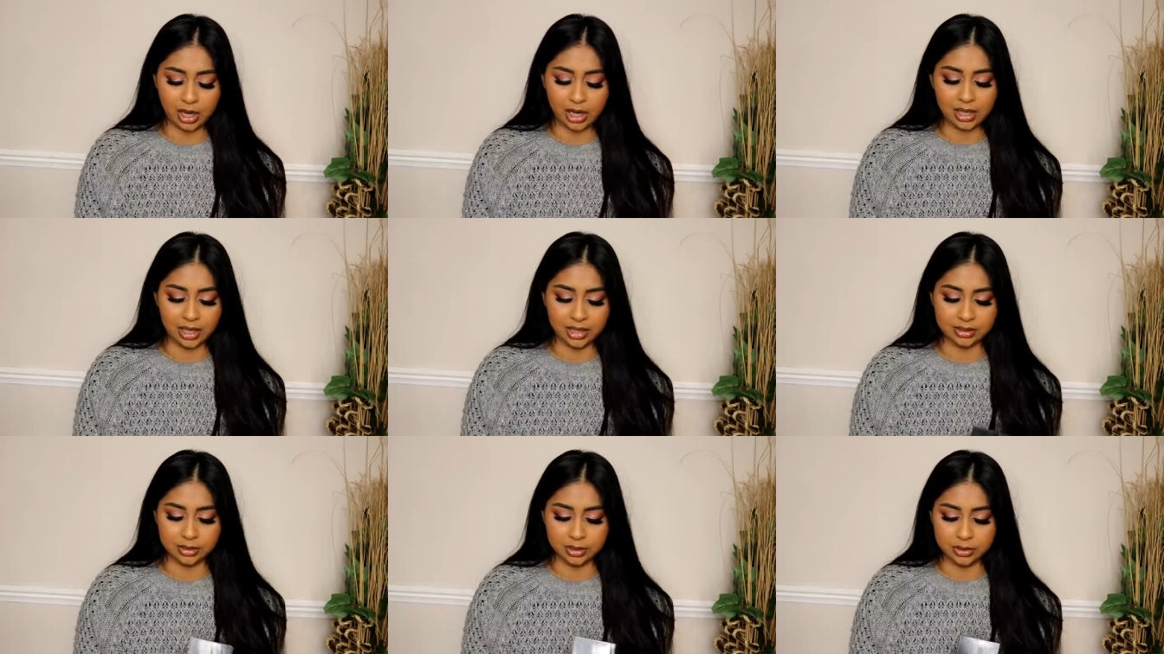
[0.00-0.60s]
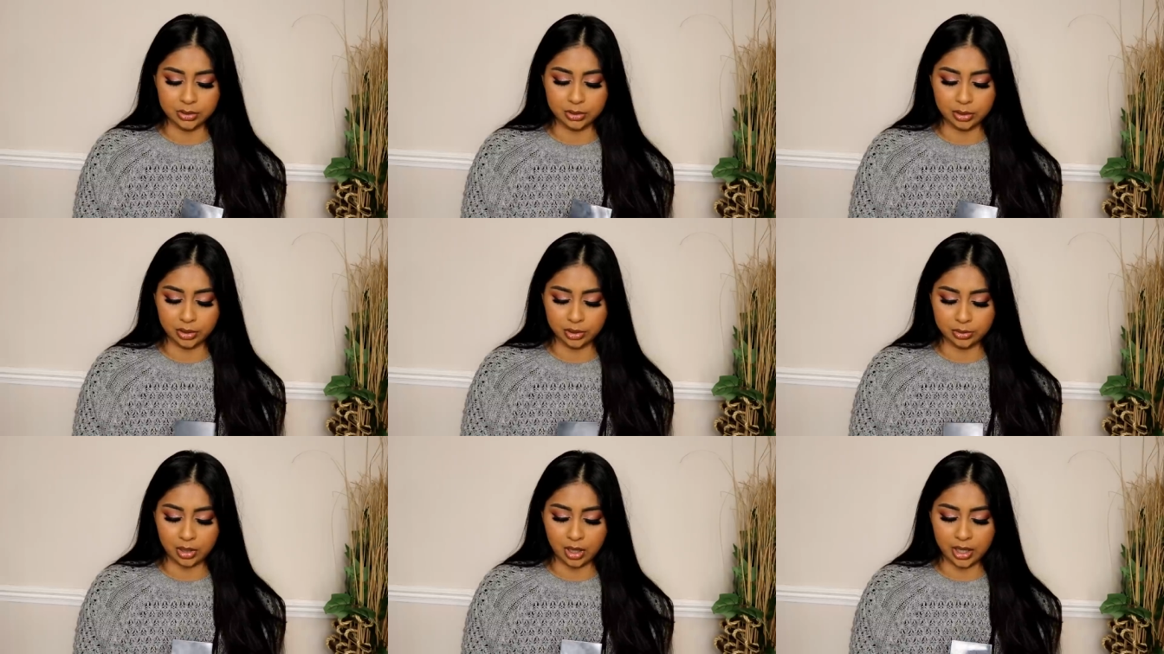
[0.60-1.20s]
highlighters
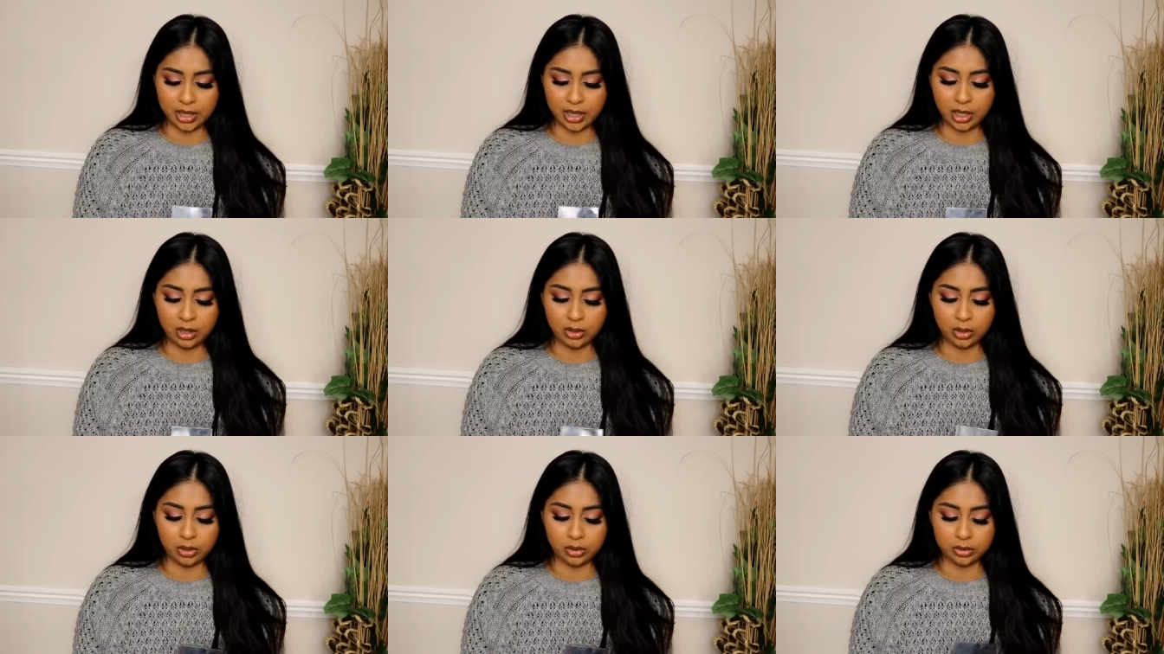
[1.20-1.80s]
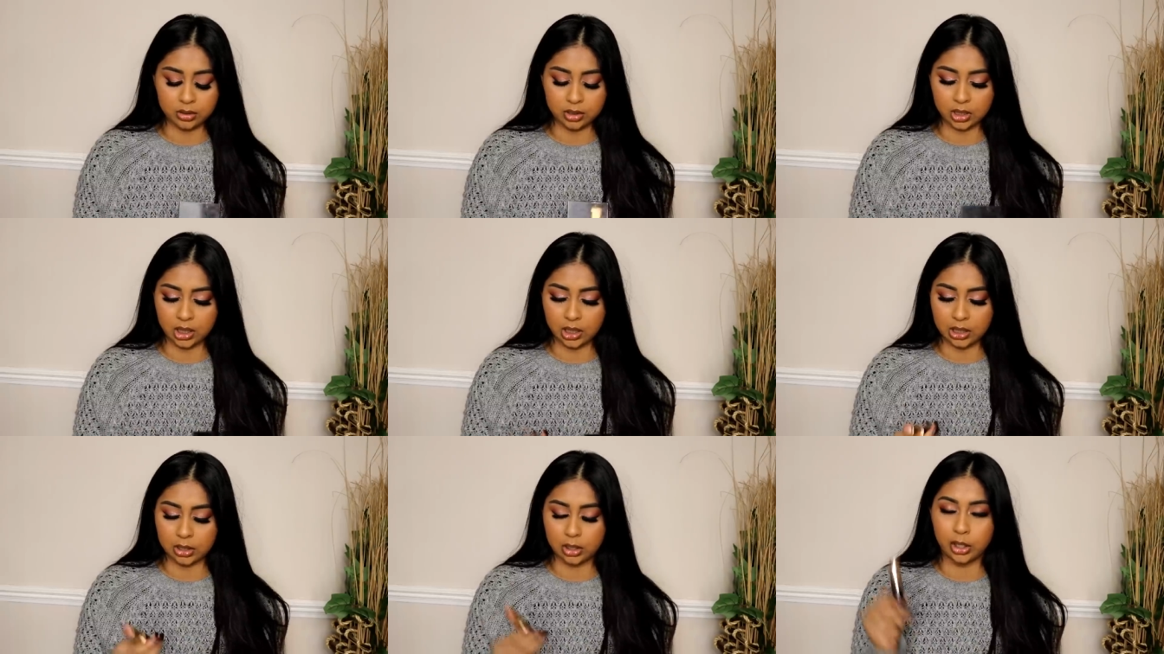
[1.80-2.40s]
so i got
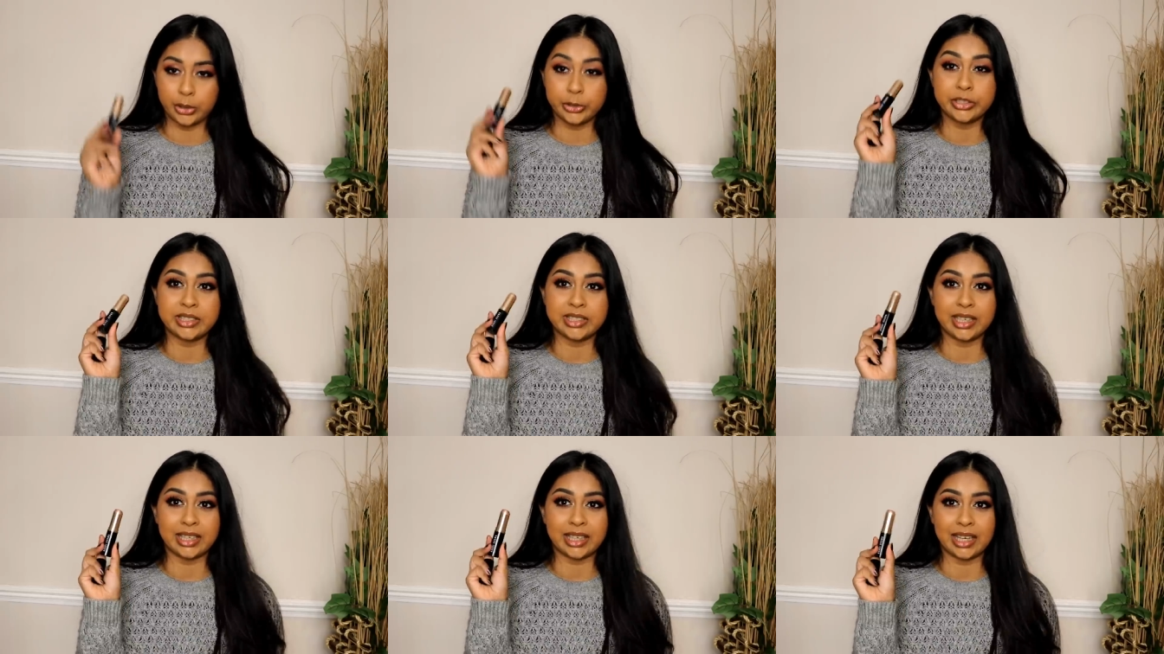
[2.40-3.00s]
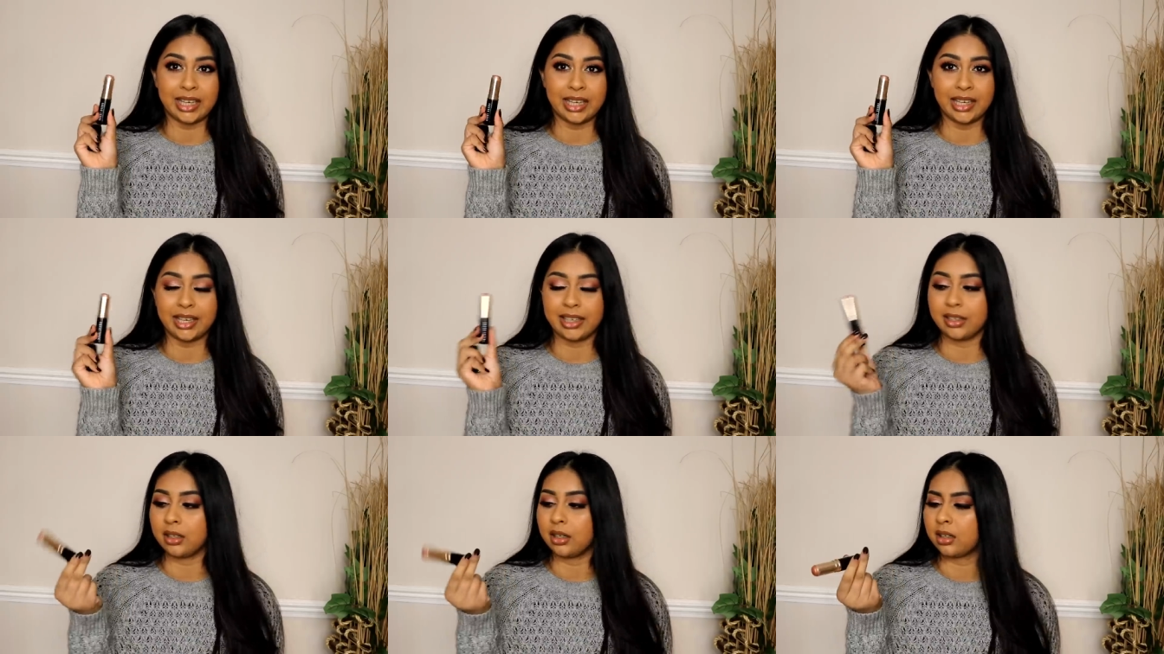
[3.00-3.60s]
the glow stick
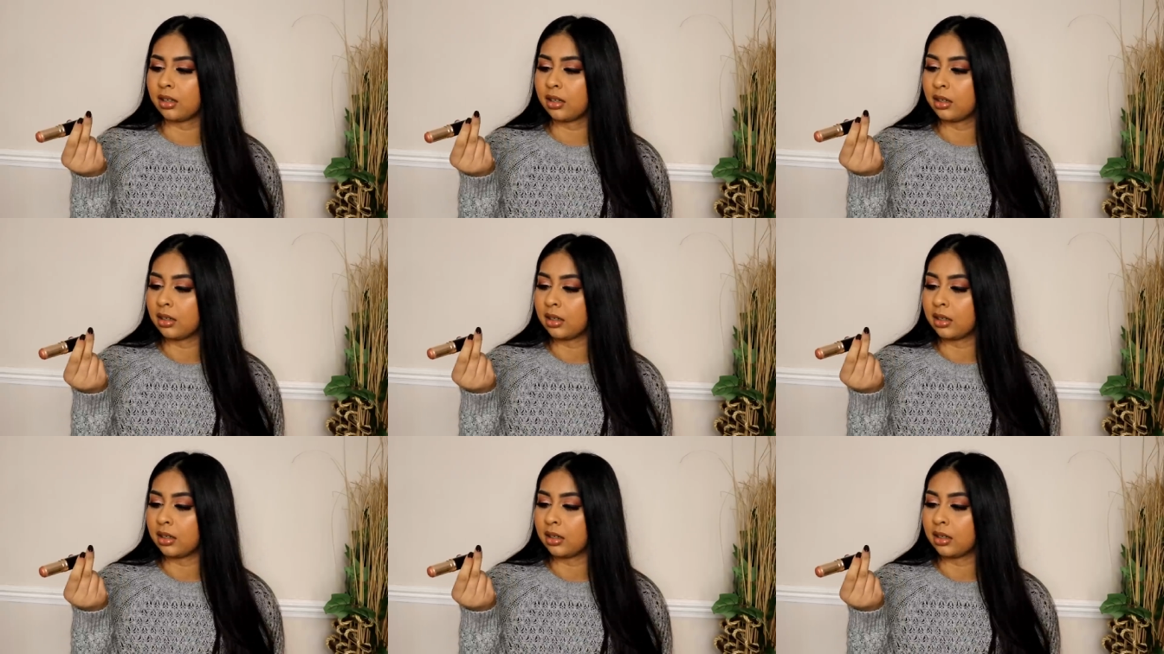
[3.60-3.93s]
in